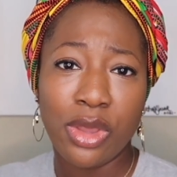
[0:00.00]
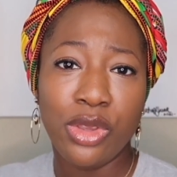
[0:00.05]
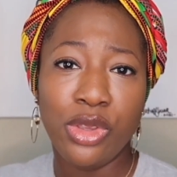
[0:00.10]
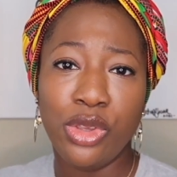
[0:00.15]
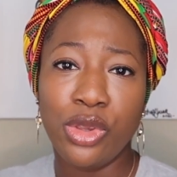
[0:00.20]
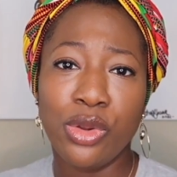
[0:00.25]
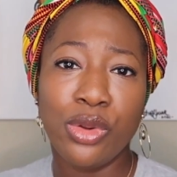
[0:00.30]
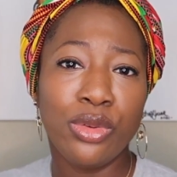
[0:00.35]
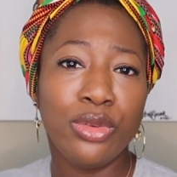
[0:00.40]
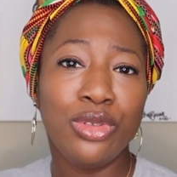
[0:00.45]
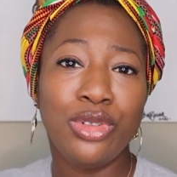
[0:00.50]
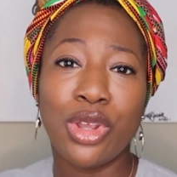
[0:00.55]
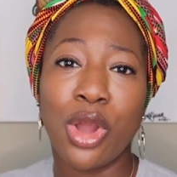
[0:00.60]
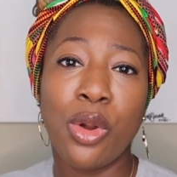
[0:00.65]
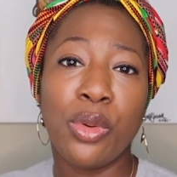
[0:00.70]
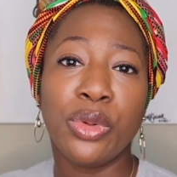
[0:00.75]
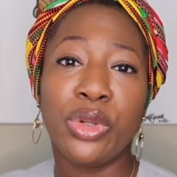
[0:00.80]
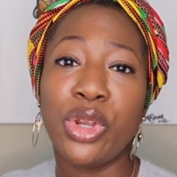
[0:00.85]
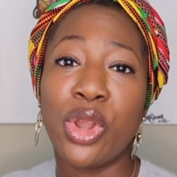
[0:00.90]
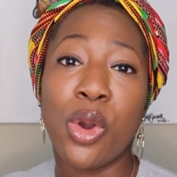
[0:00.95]
you
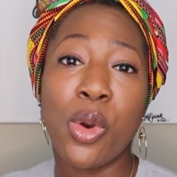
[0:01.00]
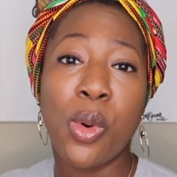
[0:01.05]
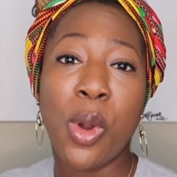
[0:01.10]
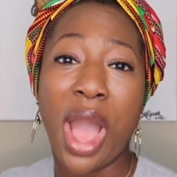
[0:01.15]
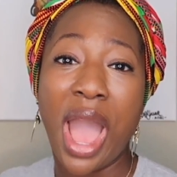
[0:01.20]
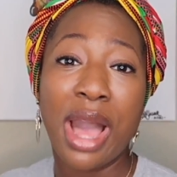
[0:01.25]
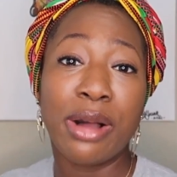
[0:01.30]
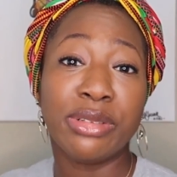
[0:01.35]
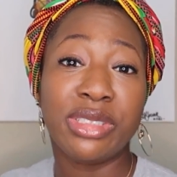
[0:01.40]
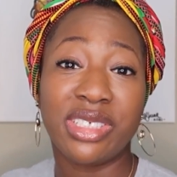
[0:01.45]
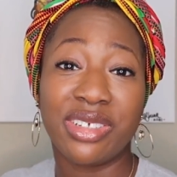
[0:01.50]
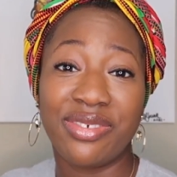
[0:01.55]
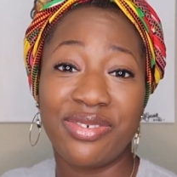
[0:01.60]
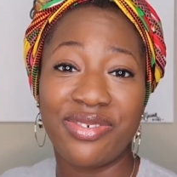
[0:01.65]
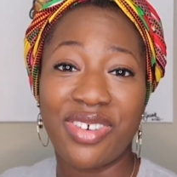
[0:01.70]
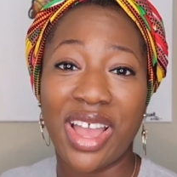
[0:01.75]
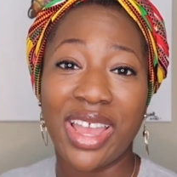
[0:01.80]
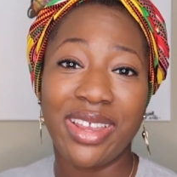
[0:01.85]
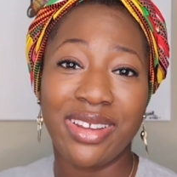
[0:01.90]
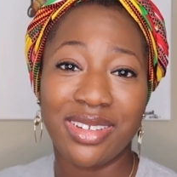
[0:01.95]
don't know how to
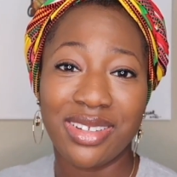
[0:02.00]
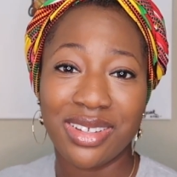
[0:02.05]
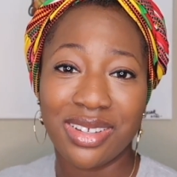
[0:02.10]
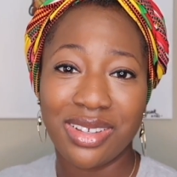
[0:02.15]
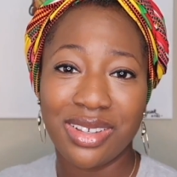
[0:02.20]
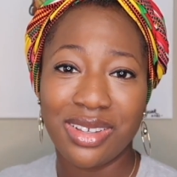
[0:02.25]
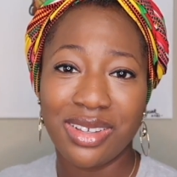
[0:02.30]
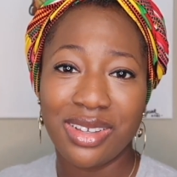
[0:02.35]
fight.